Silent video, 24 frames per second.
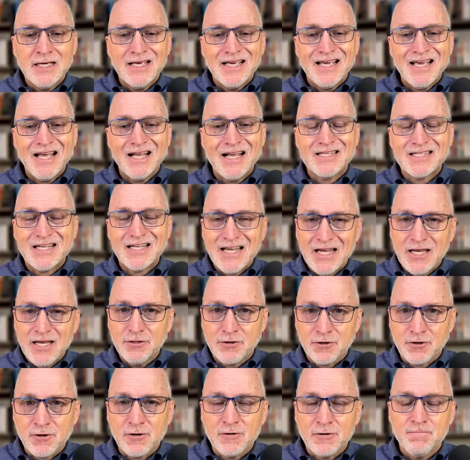It's
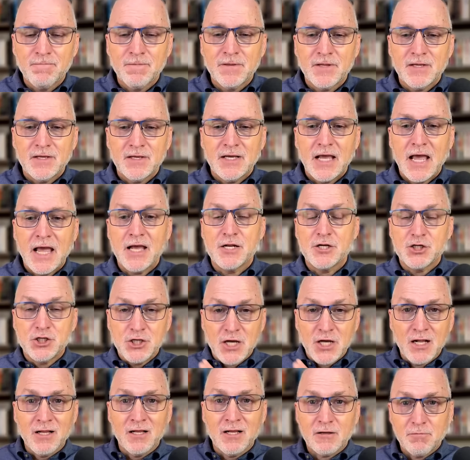either
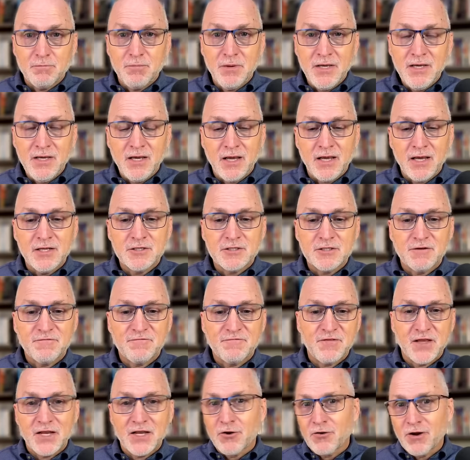angelic beings
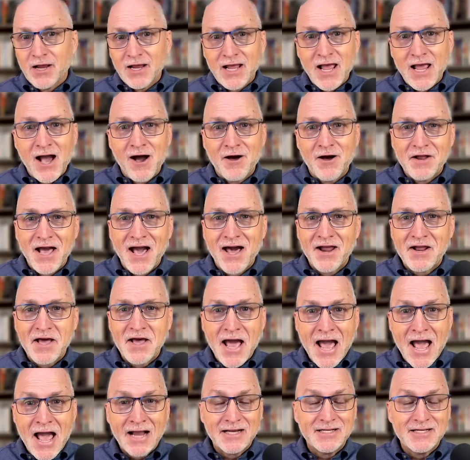figuring out how to
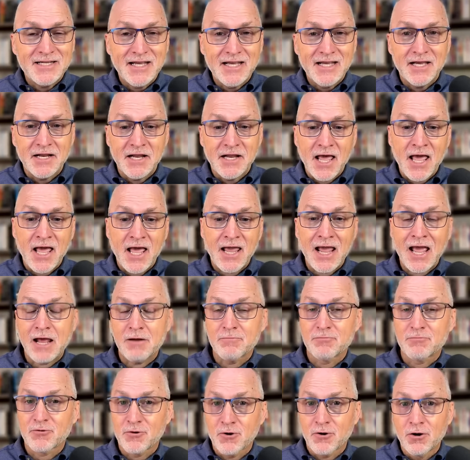hack DNA and
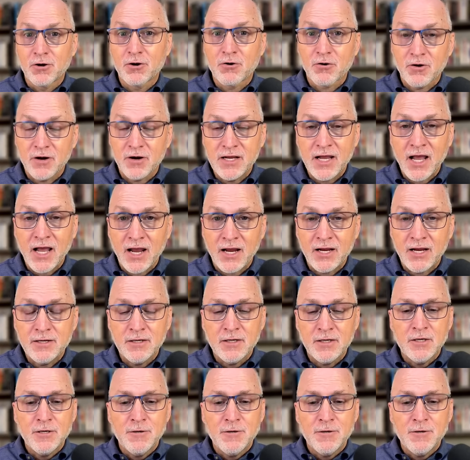procreate